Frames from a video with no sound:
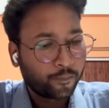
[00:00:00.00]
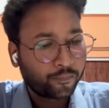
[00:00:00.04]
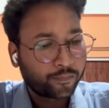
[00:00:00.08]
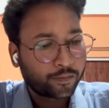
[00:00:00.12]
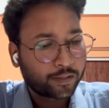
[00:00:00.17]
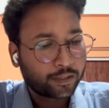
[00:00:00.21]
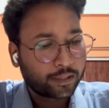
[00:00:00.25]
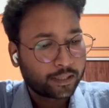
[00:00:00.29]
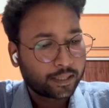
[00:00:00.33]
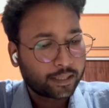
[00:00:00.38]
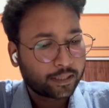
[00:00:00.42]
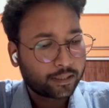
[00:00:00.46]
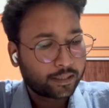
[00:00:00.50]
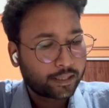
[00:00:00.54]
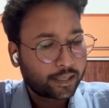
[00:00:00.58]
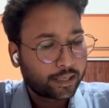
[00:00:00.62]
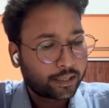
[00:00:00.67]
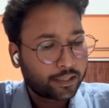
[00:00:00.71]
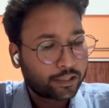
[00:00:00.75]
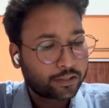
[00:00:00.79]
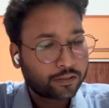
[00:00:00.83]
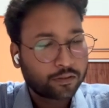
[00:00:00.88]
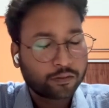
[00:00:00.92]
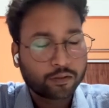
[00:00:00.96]
then there
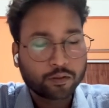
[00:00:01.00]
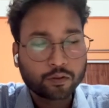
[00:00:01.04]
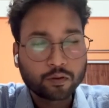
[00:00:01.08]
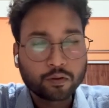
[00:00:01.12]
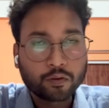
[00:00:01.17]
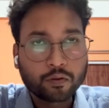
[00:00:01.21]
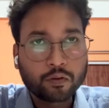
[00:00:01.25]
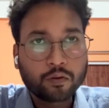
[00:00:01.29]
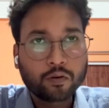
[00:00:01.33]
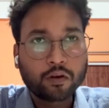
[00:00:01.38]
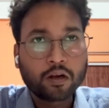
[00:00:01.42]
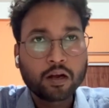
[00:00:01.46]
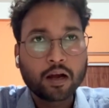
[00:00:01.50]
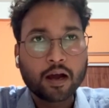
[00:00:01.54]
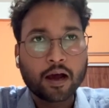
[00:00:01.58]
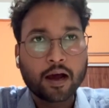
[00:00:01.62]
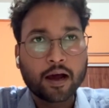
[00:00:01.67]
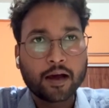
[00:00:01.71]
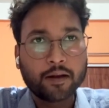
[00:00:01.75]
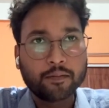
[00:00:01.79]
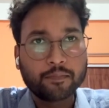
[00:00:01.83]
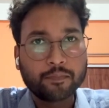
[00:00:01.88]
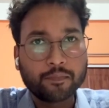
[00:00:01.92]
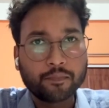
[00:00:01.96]
is no
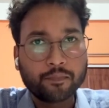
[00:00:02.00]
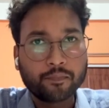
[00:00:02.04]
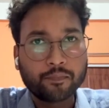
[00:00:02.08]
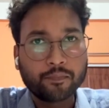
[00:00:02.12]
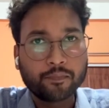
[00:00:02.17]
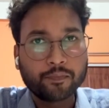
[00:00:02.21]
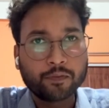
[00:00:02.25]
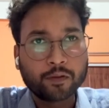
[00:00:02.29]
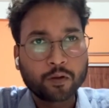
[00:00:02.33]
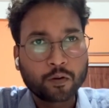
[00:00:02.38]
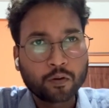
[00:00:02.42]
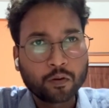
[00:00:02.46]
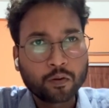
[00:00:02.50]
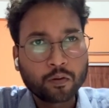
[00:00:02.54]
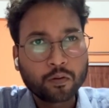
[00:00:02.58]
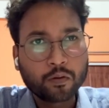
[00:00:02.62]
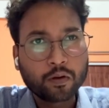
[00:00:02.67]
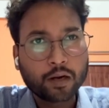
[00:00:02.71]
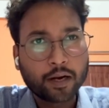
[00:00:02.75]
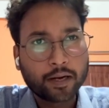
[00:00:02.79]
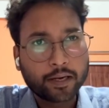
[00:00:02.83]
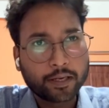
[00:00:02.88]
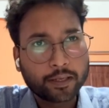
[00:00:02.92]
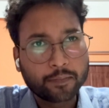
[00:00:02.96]

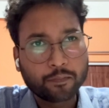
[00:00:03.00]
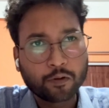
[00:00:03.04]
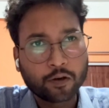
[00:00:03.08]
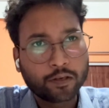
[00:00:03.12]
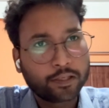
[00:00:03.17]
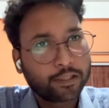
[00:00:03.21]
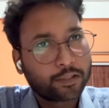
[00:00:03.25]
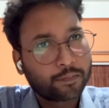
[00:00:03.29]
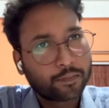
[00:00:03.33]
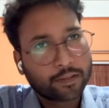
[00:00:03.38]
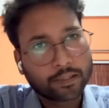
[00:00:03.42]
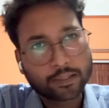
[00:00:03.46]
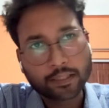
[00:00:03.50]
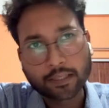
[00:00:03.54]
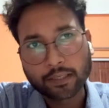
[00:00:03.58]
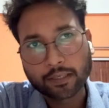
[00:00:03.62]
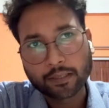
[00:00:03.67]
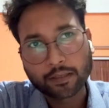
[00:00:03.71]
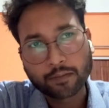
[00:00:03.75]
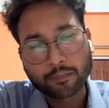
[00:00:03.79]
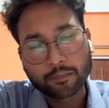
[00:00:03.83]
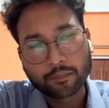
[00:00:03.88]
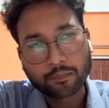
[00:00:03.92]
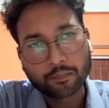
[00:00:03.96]
antibodies present
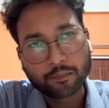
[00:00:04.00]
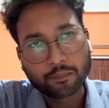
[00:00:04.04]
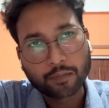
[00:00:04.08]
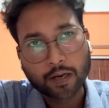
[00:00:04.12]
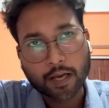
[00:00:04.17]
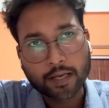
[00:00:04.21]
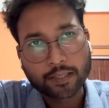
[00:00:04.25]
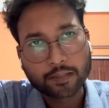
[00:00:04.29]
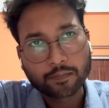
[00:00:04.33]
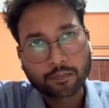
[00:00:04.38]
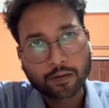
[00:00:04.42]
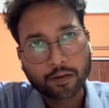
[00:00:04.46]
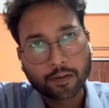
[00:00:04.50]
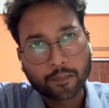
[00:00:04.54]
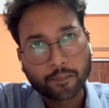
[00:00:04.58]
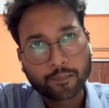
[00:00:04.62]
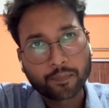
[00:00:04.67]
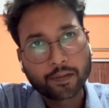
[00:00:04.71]
in plasma.